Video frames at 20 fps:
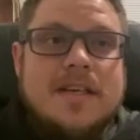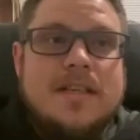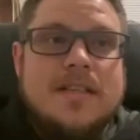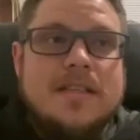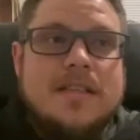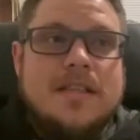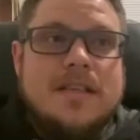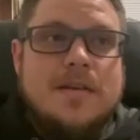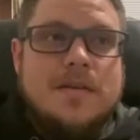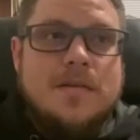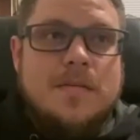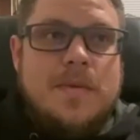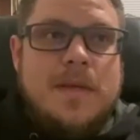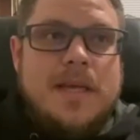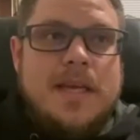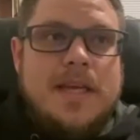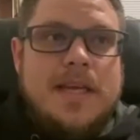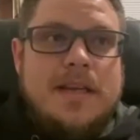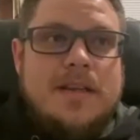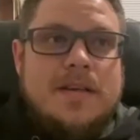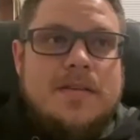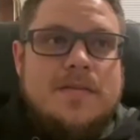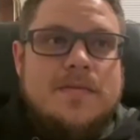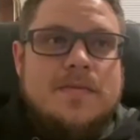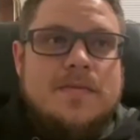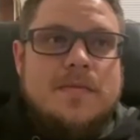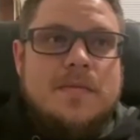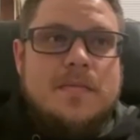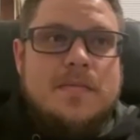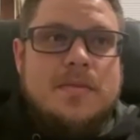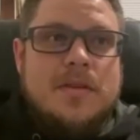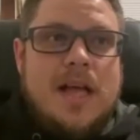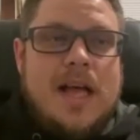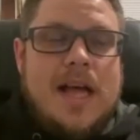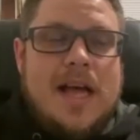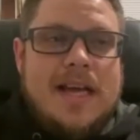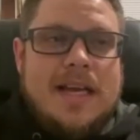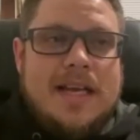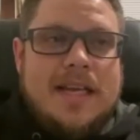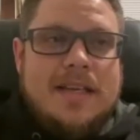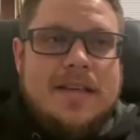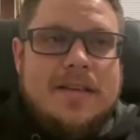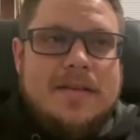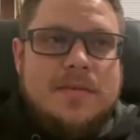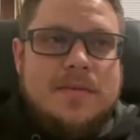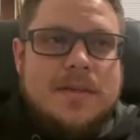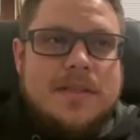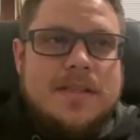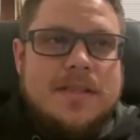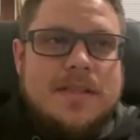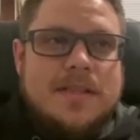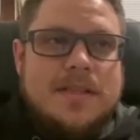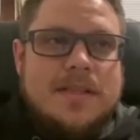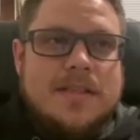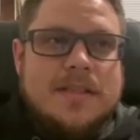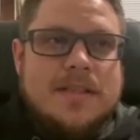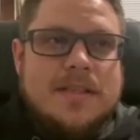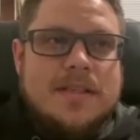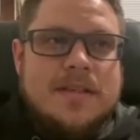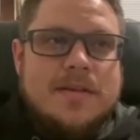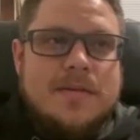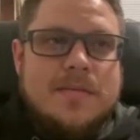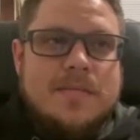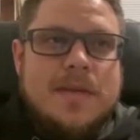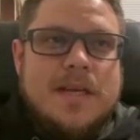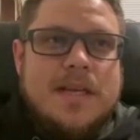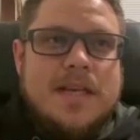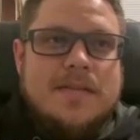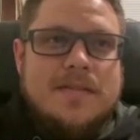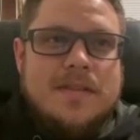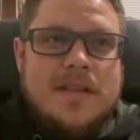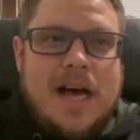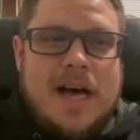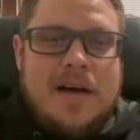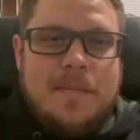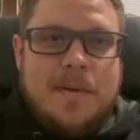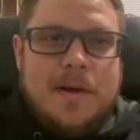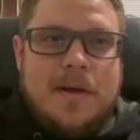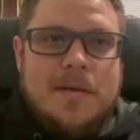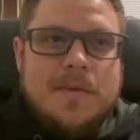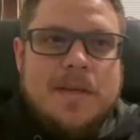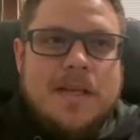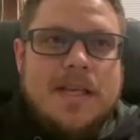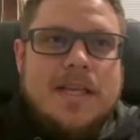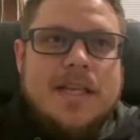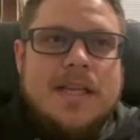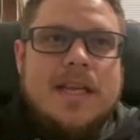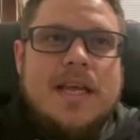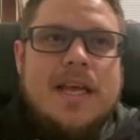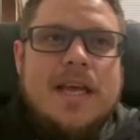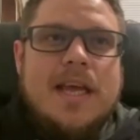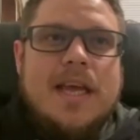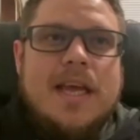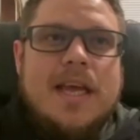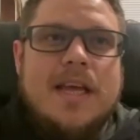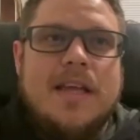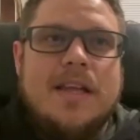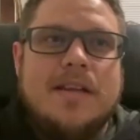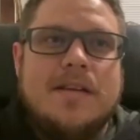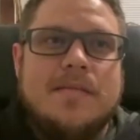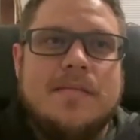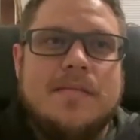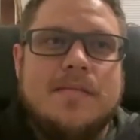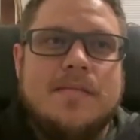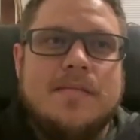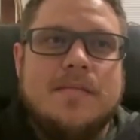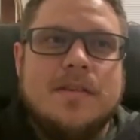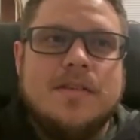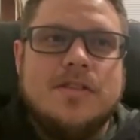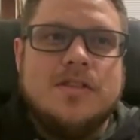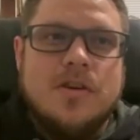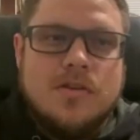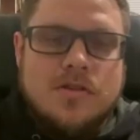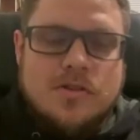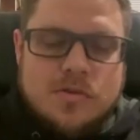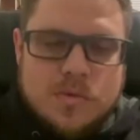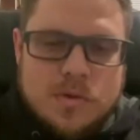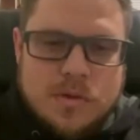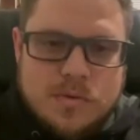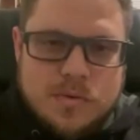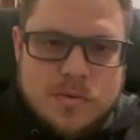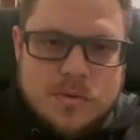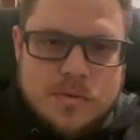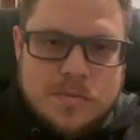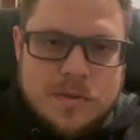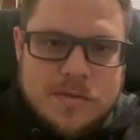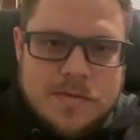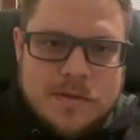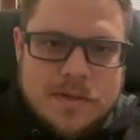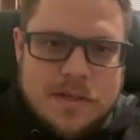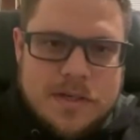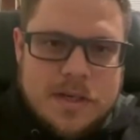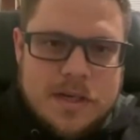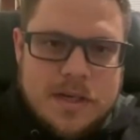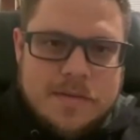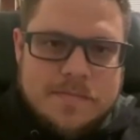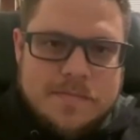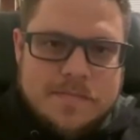little bit of black with a little bit of light pumpkin and chartreuse, believe it or not.